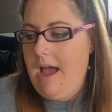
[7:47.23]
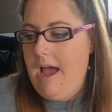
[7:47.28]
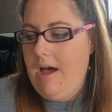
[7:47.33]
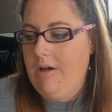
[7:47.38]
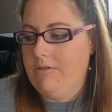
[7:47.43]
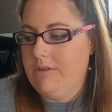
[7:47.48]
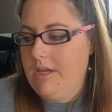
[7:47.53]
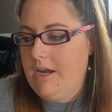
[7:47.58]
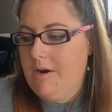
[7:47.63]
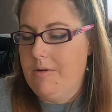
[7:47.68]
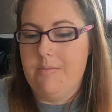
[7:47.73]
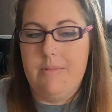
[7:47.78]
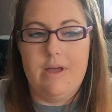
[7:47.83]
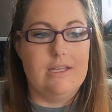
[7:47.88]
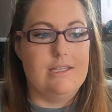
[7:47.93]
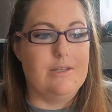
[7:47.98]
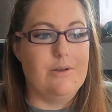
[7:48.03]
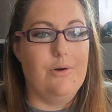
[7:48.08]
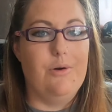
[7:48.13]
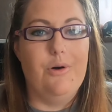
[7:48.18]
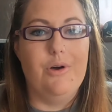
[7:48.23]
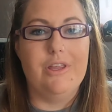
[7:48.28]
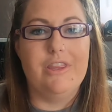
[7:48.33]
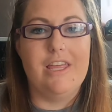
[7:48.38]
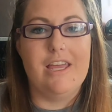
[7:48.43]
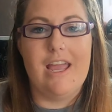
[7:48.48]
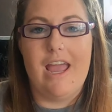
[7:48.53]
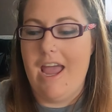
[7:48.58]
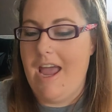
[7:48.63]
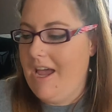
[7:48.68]
out there messing with
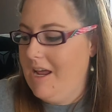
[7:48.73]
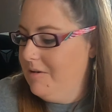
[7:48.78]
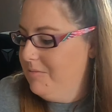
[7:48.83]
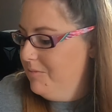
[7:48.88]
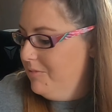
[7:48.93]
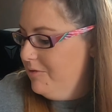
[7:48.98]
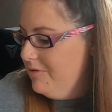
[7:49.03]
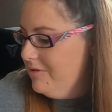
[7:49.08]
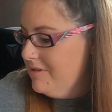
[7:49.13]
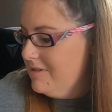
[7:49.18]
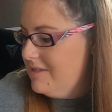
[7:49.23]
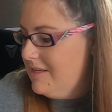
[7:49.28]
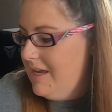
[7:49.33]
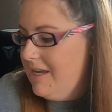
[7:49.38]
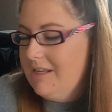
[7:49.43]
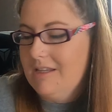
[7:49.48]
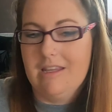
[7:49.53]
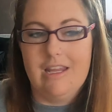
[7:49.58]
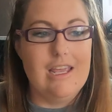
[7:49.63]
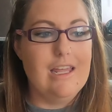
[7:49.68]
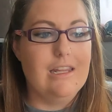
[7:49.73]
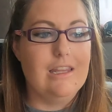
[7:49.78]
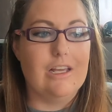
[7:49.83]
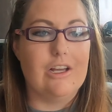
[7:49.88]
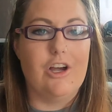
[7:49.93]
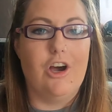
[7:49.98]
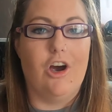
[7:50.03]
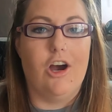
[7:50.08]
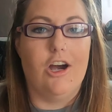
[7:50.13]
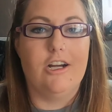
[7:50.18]
the animals and in
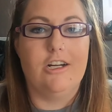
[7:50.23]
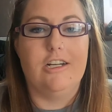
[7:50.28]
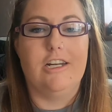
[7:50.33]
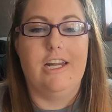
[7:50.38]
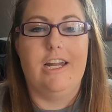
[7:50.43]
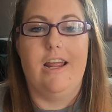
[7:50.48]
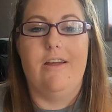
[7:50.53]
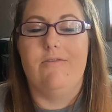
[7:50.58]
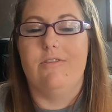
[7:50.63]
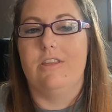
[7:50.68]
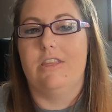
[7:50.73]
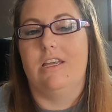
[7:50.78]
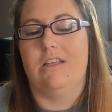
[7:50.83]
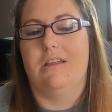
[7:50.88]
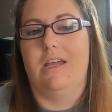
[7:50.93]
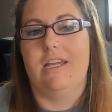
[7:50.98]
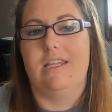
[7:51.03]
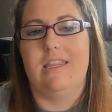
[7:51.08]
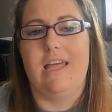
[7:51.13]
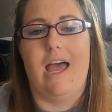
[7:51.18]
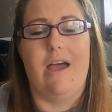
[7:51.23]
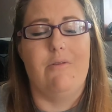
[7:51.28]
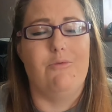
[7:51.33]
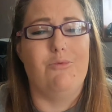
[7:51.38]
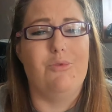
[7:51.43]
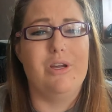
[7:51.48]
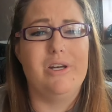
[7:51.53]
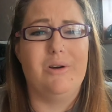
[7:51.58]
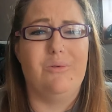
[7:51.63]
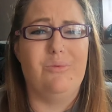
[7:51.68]
the garden and everything like that,
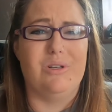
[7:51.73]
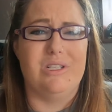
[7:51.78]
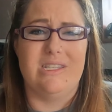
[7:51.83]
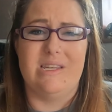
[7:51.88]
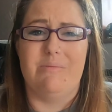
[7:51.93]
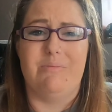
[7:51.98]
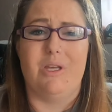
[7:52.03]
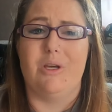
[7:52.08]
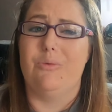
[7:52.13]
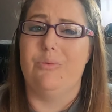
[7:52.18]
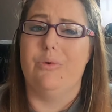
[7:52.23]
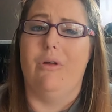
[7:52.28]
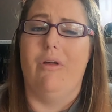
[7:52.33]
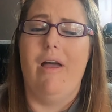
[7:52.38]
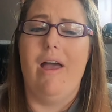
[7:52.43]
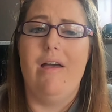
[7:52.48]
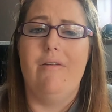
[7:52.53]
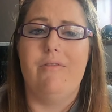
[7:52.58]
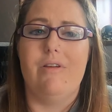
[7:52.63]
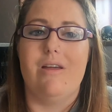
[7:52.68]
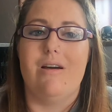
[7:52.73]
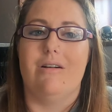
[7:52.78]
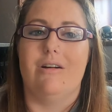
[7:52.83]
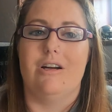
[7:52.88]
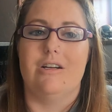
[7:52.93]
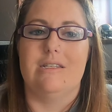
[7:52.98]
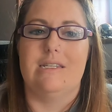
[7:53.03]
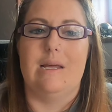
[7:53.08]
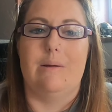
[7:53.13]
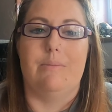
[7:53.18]
and we don't want something real heavy on
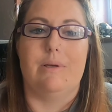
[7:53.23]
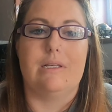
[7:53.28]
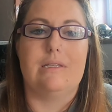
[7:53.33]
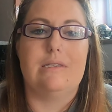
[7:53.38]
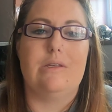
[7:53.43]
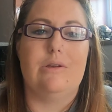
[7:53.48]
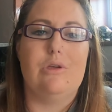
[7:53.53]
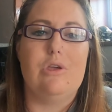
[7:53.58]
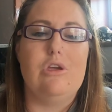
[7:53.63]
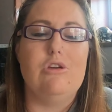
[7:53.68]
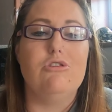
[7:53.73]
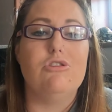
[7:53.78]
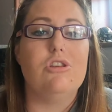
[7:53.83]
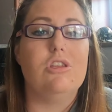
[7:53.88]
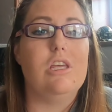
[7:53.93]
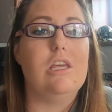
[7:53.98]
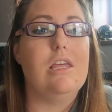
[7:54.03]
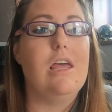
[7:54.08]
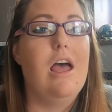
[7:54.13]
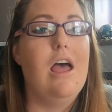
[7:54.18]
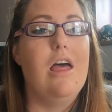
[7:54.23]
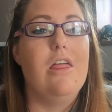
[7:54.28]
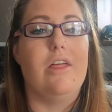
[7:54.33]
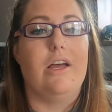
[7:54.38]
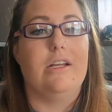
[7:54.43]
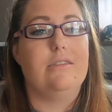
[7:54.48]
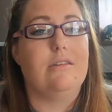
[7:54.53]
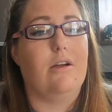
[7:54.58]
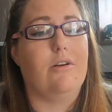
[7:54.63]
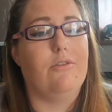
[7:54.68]
our stomach. So usually
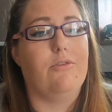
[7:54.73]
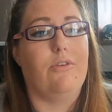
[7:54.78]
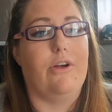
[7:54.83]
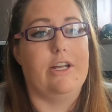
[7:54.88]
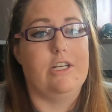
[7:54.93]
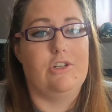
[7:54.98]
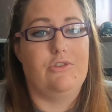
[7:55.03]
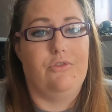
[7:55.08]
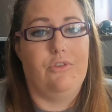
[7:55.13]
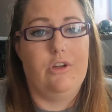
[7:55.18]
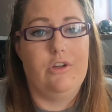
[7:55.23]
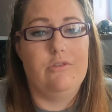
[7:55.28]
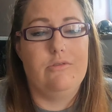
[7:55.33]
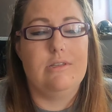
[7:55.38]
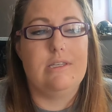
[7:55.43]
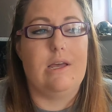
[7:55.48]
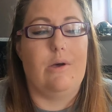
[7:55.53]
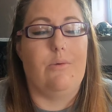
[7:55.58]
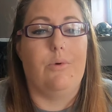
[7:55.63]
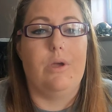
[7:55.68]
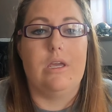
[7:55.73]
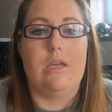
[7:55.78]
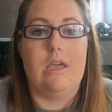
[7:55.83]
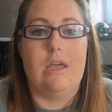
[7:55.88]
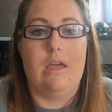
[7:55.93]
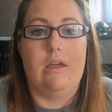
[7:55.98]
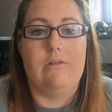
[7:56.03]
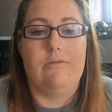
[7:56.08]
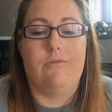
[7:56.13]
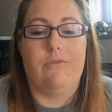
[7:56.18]
that's our fresh fruits that we
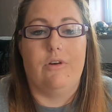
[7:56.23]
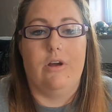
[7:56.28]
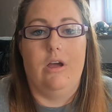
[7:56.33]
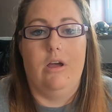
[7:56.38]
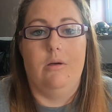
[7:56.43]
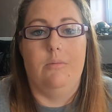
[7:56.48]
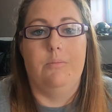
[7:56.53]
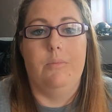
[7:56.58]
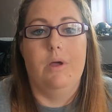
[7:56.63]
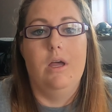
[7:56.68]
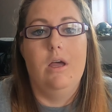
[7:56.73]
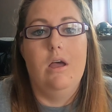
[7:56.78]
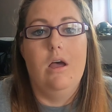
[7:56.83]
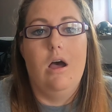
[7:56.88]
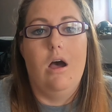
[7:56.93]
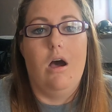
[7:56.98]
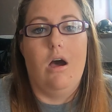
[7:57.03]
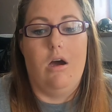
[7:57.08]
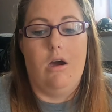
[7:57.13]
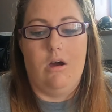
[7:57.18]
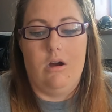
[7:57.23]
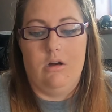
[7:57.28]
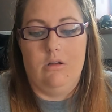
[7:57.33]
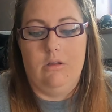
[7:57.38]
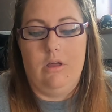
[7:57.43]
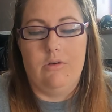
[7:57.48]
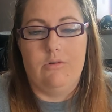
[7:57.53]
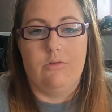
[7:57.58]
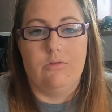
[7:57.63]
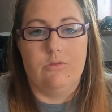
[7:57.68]
get from our
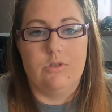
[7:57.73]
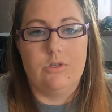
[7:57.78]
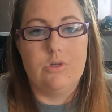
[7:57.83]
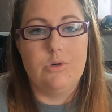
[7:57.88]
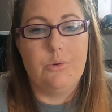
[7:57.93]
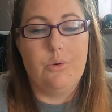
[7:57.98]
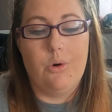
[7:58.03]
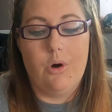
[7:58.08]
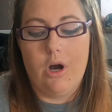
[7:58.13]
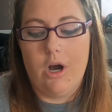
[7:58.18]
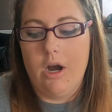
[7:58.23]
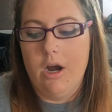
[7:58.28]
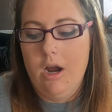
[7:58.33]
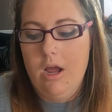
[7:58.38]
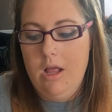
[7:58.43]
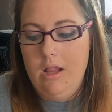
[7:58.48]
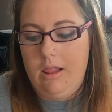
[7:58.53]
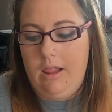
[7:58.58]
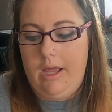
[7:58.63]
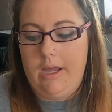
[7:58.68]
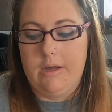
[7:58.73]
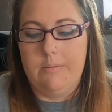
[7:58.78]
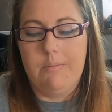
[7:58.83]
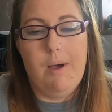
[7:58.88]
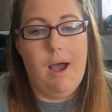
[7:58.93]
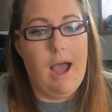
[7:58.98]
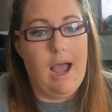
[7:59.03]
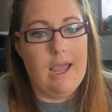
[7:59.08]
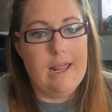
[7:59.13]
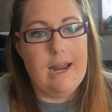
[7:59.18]
local store, like
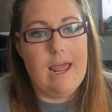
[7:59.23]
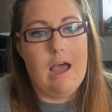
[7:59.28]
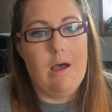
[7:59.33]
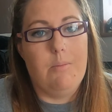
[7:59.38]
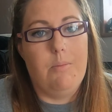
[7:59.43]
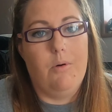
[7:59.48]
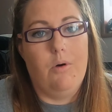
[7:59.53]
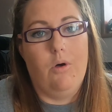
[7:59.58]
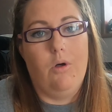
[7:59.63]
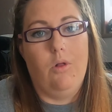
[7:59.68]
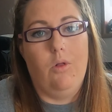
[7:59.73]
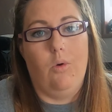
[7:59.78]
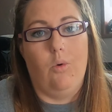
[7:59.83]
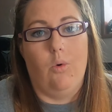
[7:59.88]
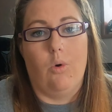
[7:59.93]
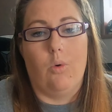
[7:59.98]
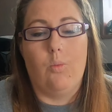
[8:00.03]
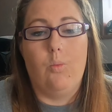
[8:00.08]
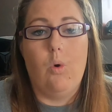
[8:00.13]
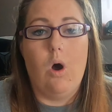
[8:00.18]
pineapple or